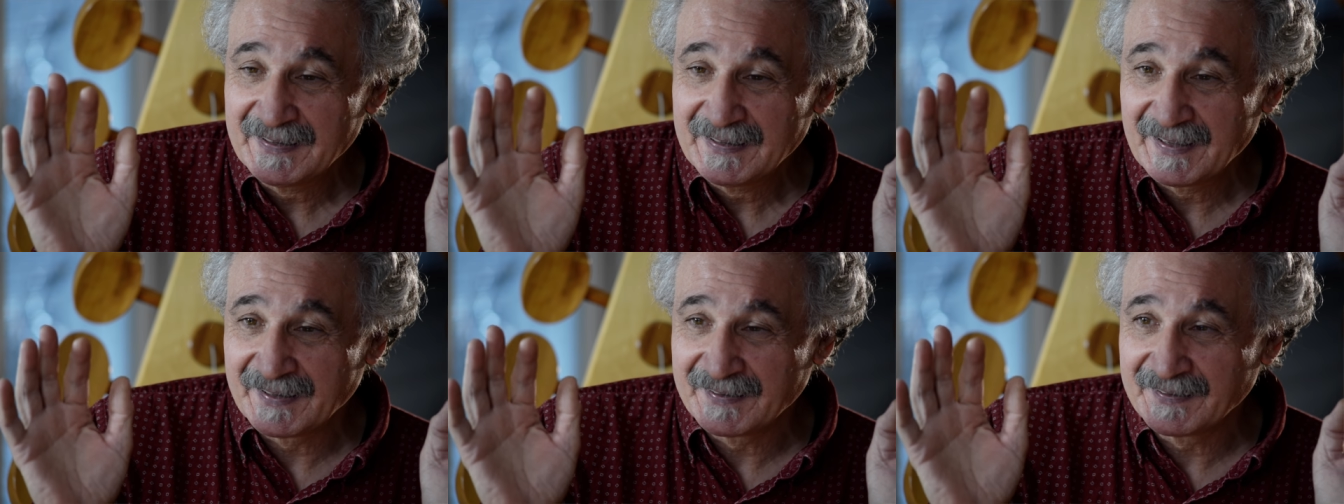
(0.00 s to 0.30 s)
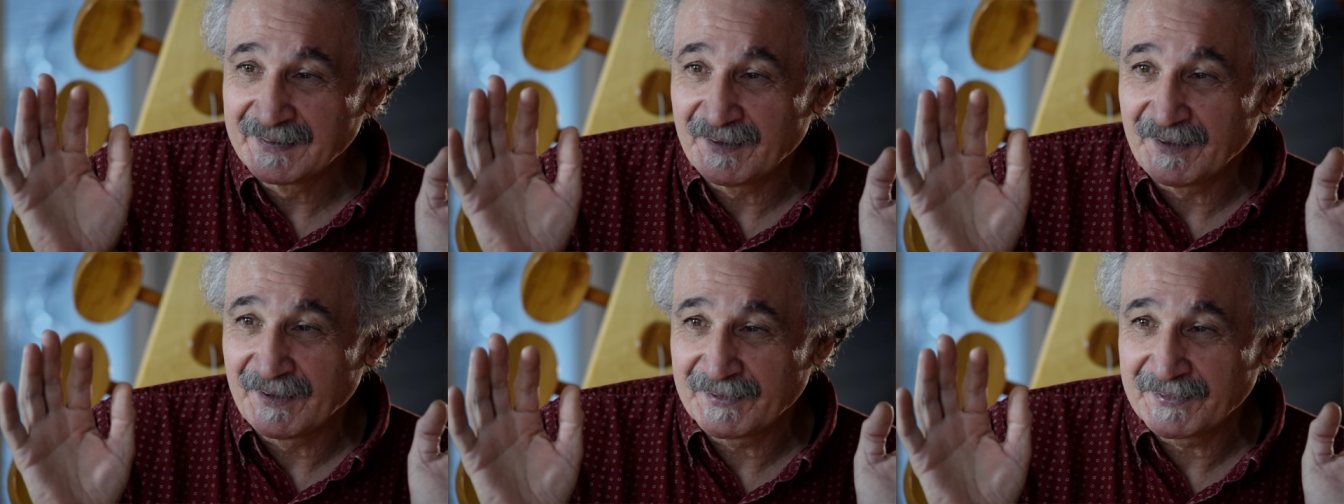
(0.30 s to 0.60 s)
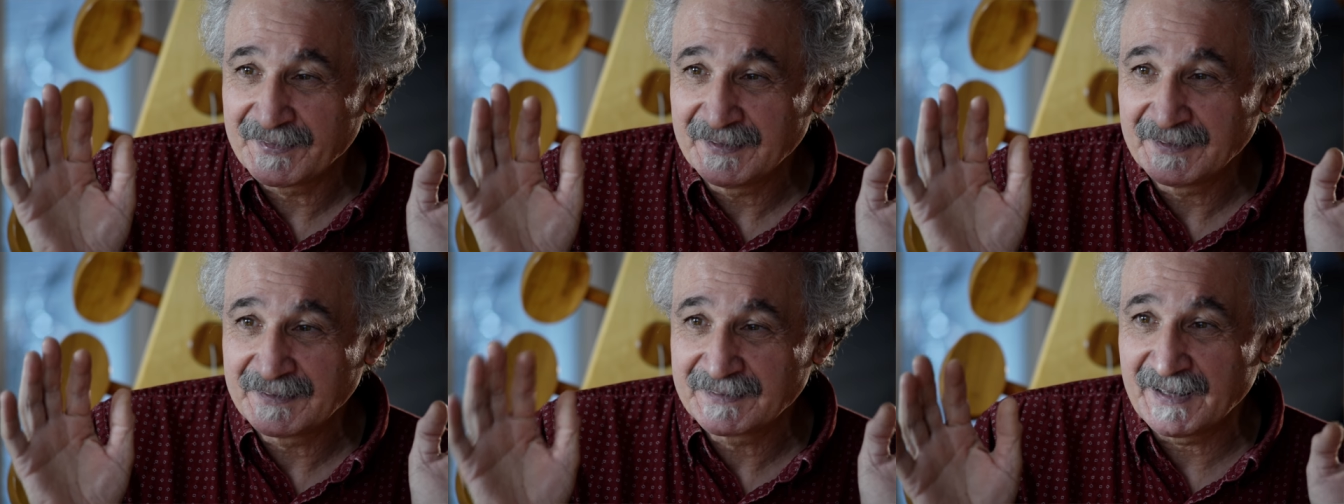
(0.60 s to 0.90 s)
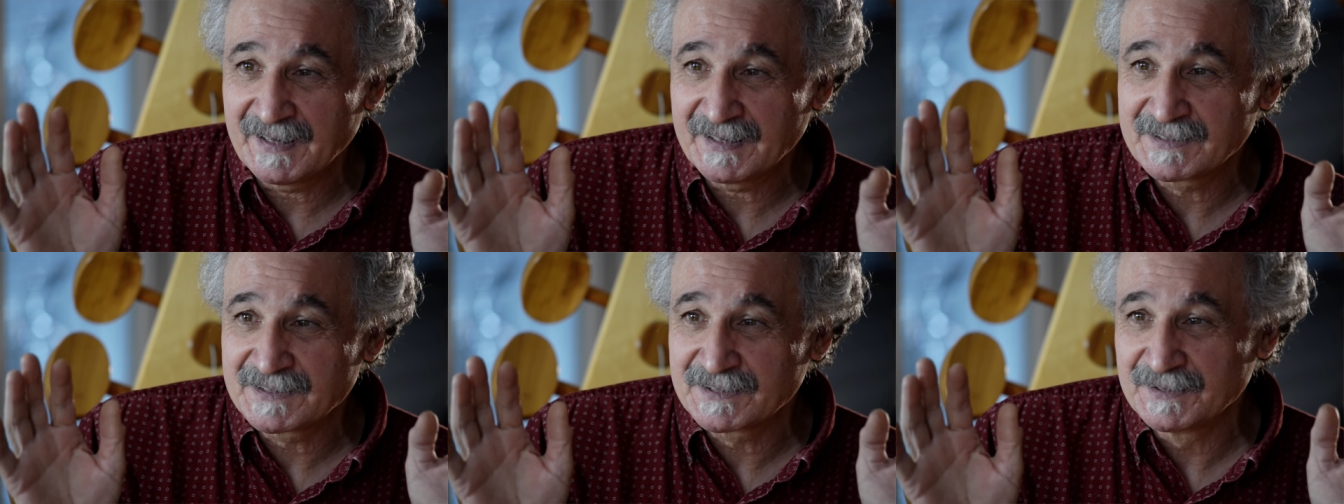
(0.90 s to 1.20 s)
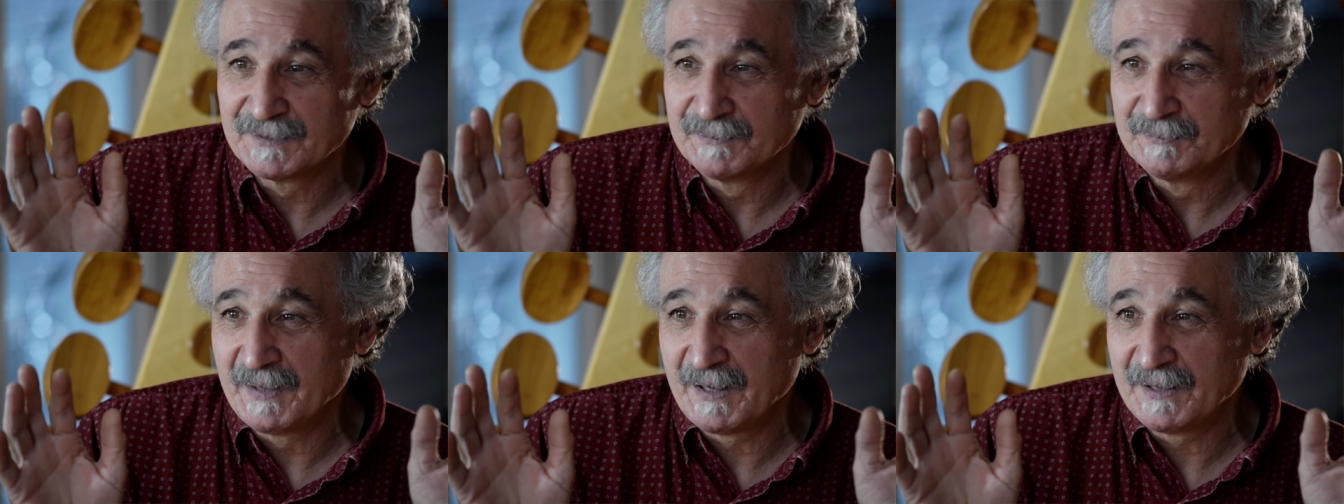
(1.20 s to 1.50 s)
And I think that's
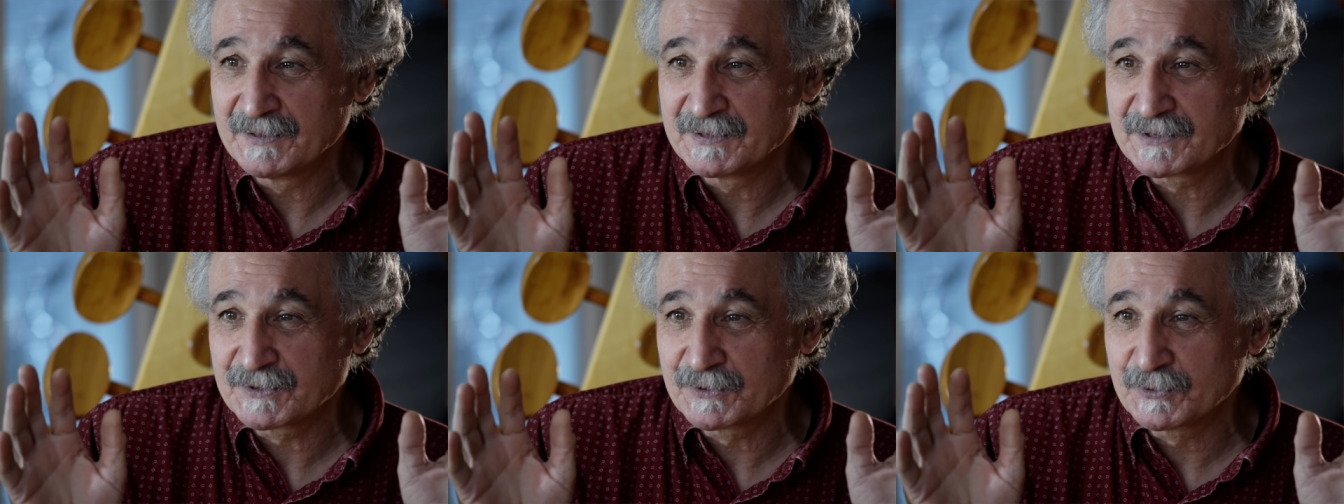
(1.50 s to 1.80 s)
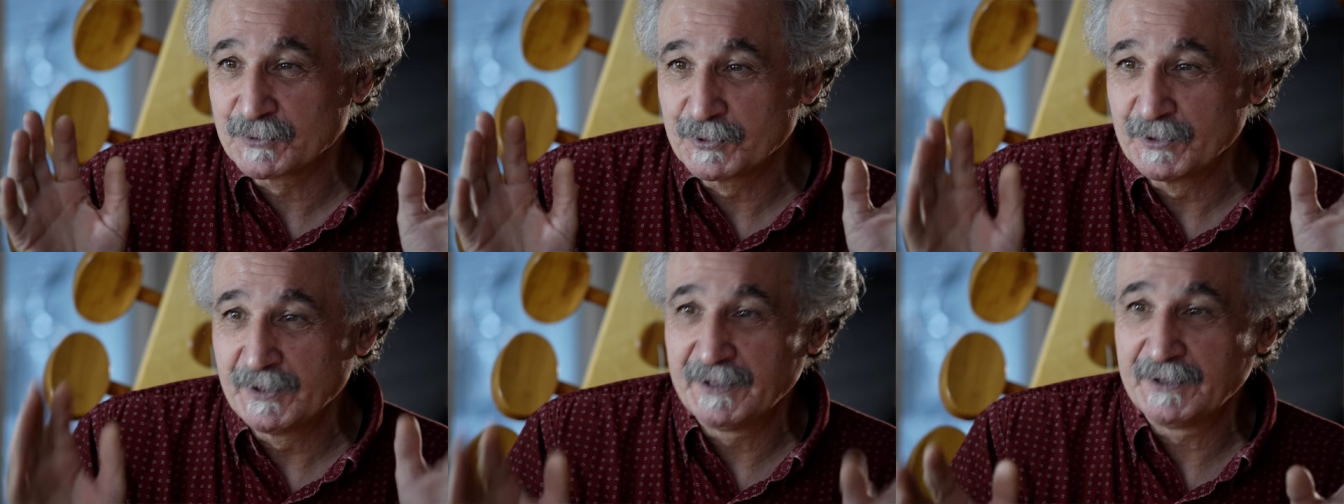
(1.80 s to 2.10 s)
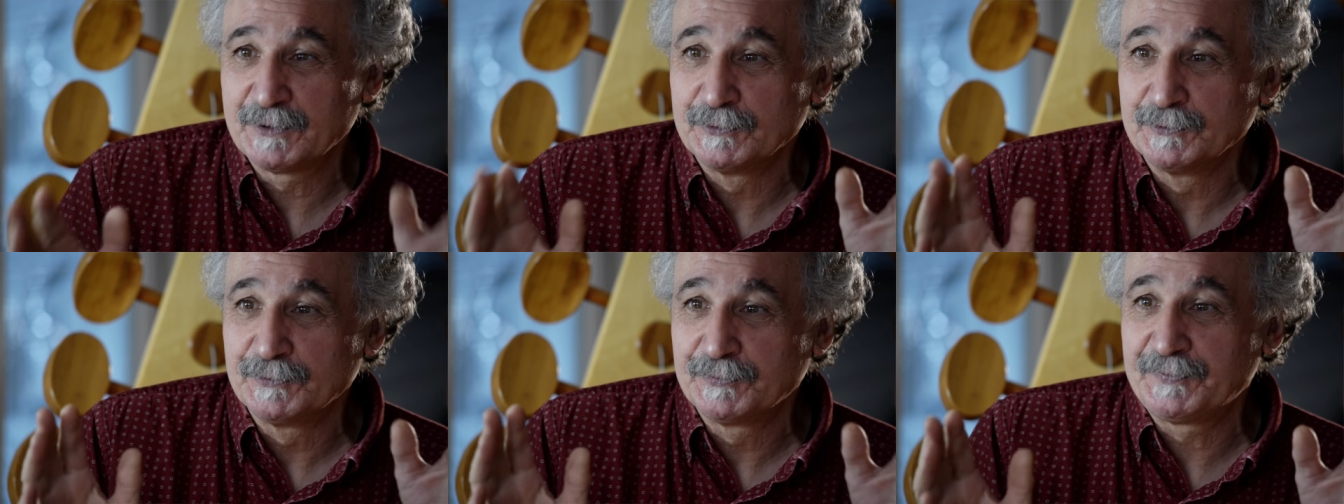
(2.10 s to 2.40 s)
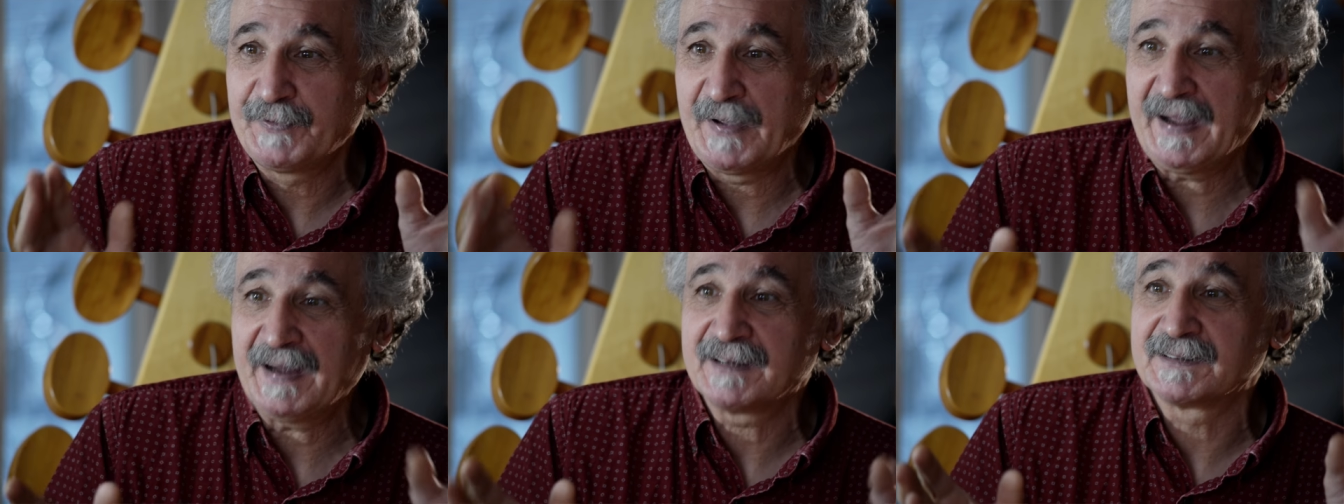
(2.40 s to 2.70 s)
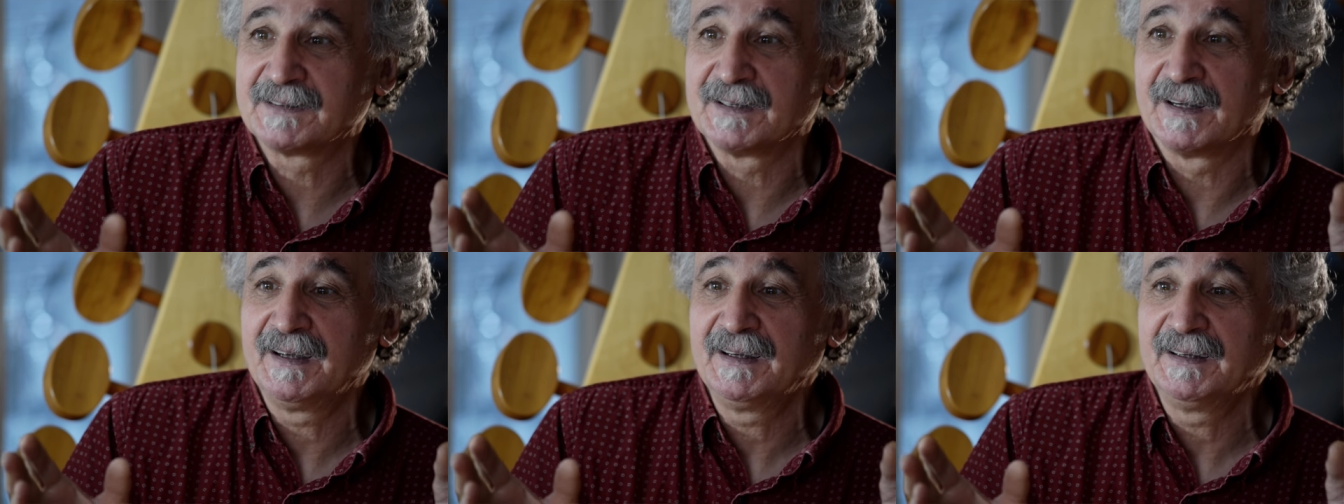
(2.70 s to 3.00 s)
the most critical
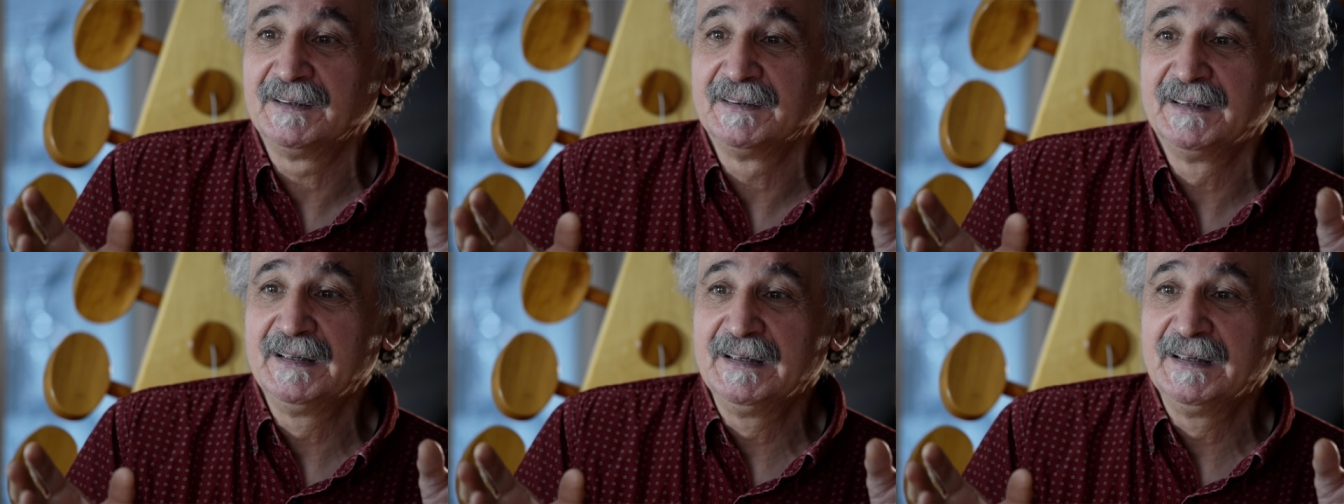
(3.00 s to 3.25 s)
factor